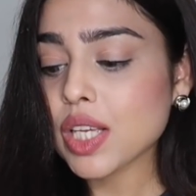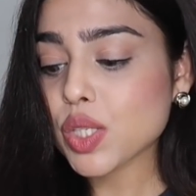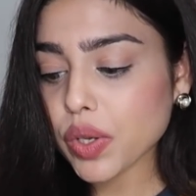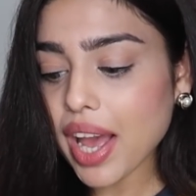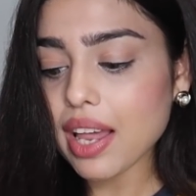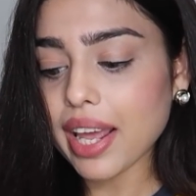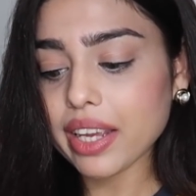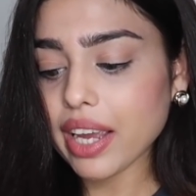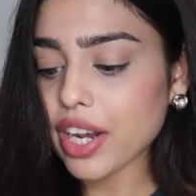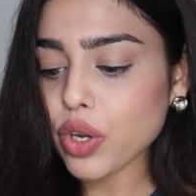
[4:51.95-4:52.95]
So yeah,
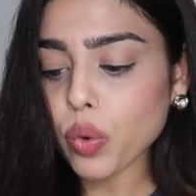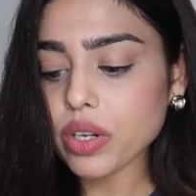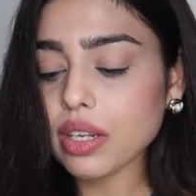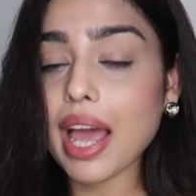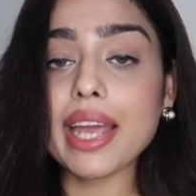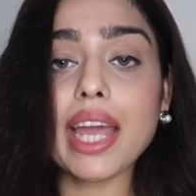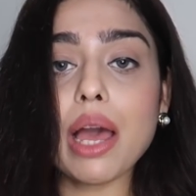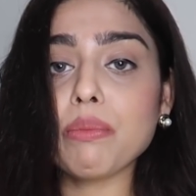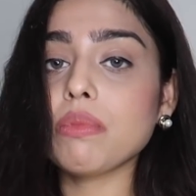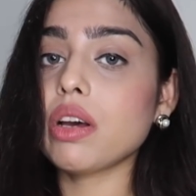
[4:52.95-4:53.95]
like in total I
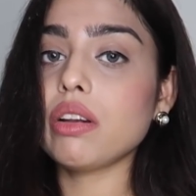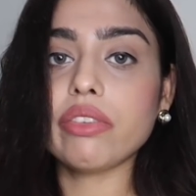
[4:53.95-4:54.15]
am